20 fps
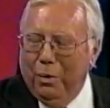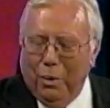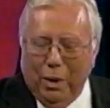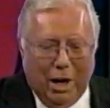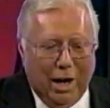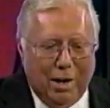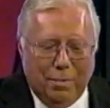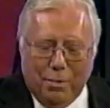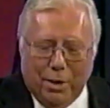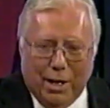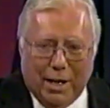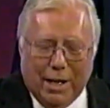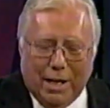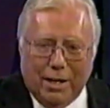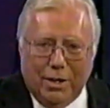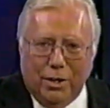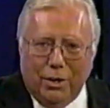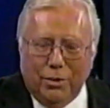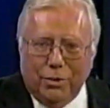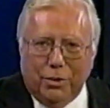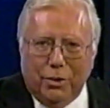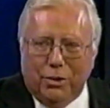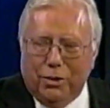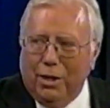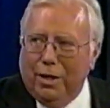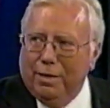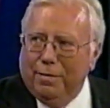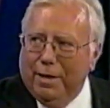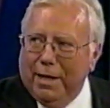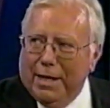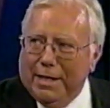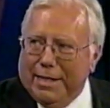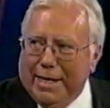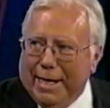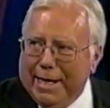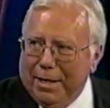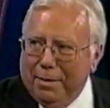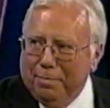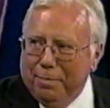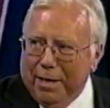I'm ready. And, you know, Sean, if they
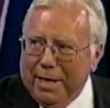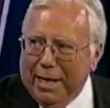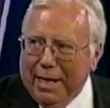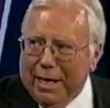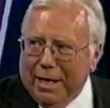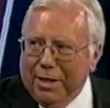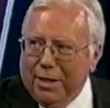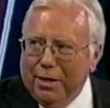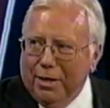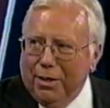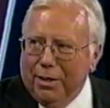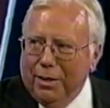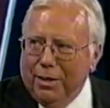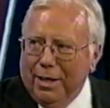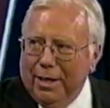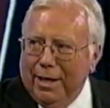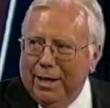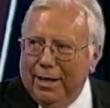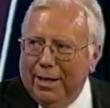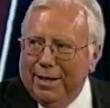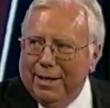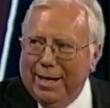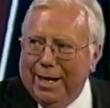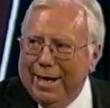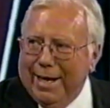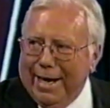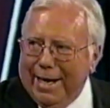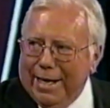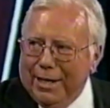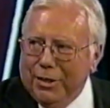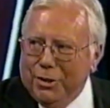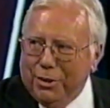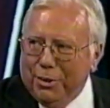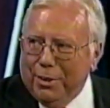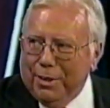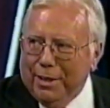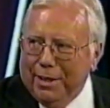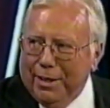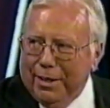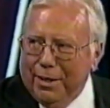attack me, they're not
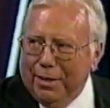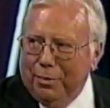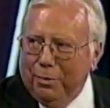answering in